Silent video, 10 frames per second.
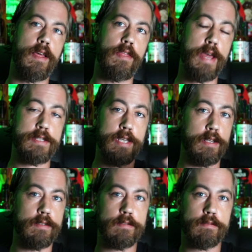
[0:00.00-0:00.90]
That's
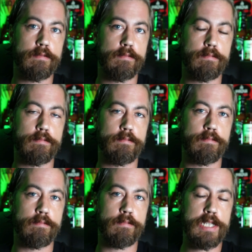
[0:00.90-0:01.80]
it.
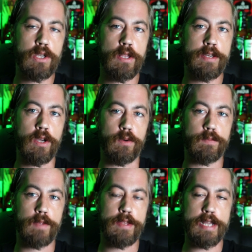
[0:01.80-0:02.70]
That's all I do.
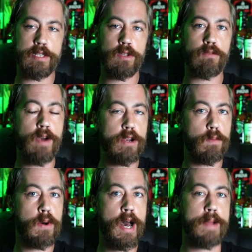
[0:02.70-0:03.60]
And that's in their final
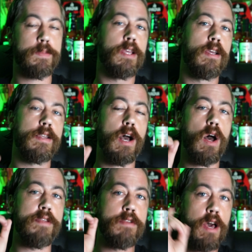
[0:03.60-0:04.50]
pot. Now,
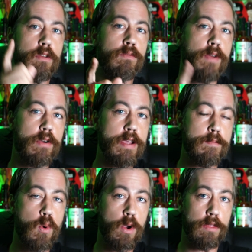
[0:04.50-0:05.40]
another very
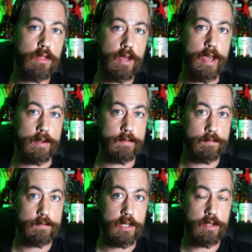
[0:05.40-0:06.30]
important thing
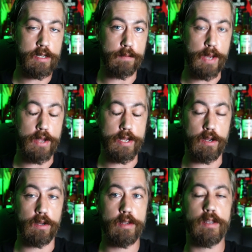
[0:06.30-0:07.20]
to think about
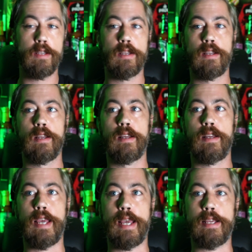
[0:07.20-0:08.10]
here
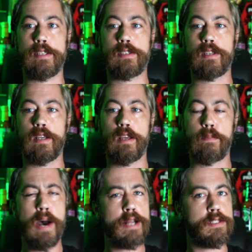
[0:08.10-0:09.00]
is
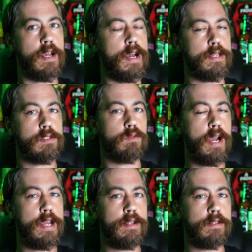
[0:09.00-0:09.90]
pot size,
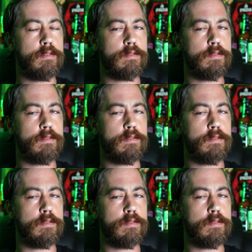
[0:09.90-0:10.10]
right?